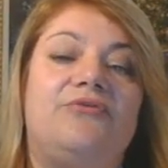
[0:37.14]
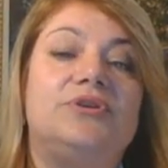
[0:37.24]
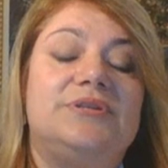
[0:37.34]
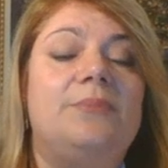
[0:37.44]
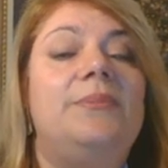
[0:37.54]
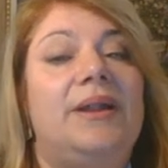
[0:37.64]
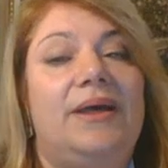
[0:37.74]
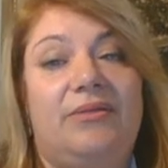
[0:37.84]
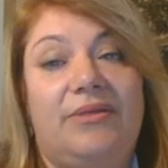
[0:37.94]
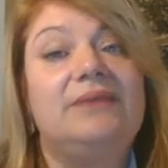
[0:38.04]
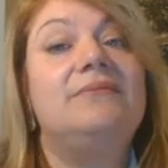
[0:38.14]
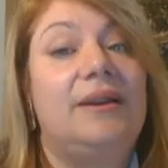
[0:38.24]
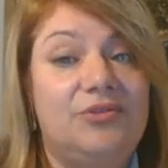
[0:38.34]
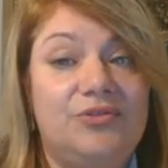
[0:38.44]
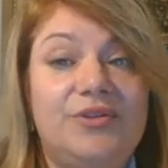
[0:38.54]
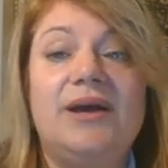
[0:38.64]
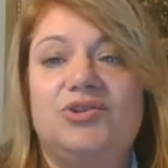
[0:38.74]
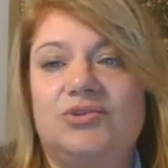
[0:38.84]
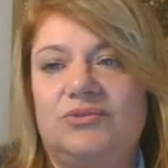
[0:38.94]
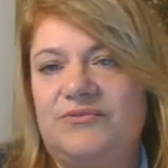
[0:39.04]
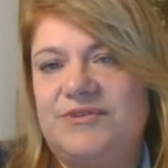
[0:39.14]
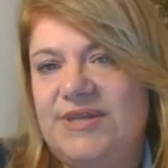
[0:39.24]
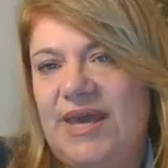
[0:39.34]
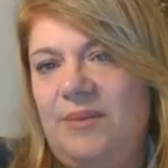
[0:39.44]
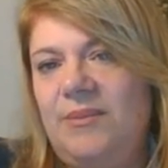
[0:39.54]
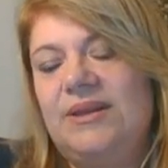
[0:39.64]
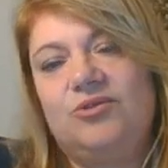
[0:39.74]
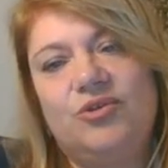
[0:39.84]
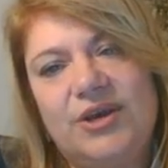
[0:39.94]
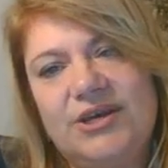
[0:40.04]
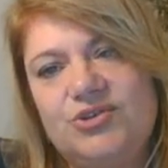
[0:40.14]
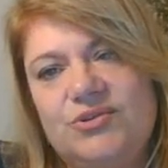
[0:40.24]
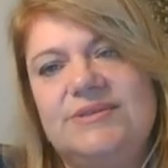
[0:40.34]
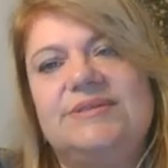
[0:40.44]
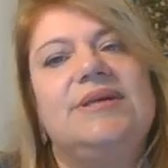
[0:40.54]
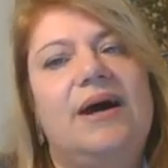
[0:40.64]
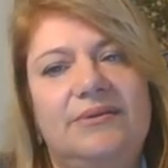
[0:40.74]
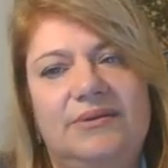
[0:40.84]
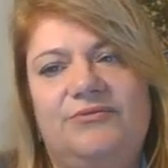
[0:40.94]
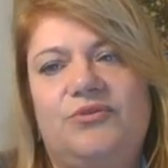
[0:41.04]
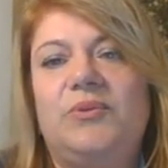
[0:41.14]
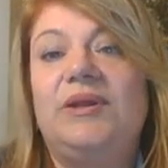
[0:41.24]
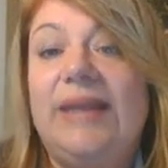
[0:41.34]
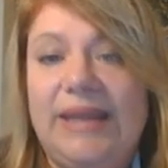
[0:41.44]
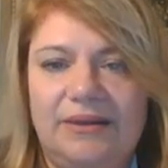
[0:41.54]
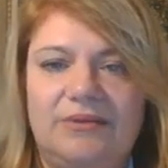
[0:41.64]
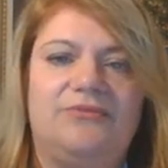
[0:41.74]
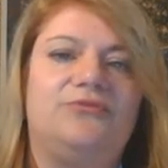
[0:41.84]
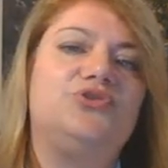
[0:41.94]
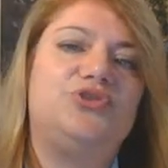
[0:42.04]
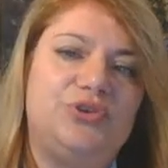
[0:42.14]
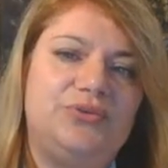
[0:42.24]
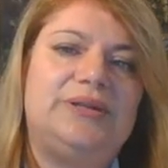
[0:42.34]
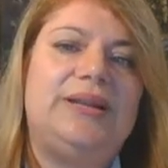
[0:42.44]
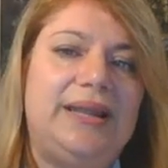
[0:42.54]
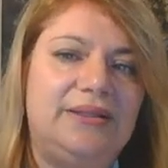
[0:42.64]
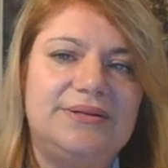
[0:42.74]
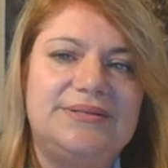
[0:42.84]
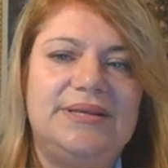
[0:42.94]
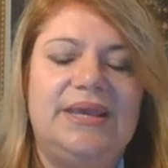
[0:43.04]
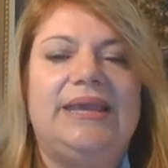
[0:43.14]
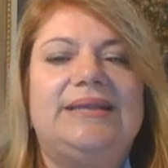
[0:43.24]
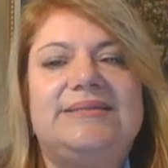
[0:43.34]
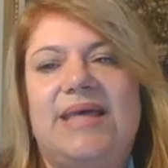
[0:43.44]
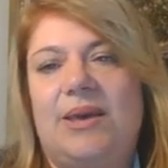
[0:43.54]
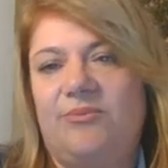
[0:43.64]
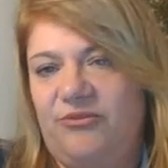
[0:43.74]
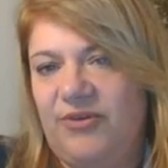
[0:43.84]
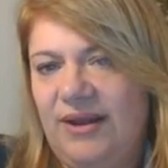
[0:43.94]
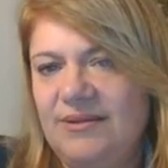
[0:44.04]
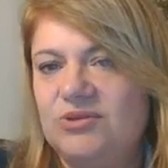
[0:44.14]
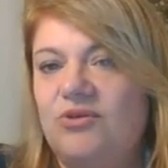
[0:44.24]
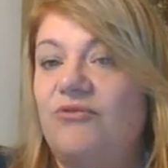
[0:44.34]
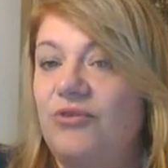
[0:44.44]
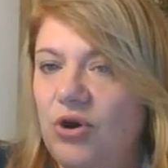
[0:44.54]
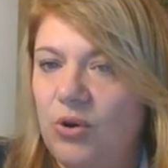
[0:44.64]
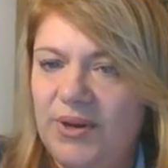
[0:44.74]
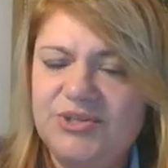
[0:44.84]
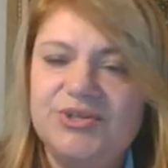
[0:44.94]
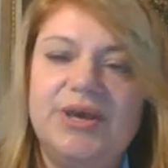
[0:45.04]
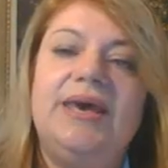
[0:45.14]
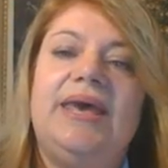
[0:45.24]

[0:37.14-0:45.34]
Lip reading: For example, the introduction of STEM in education started from the need for student literacy in STEM fields of knowledge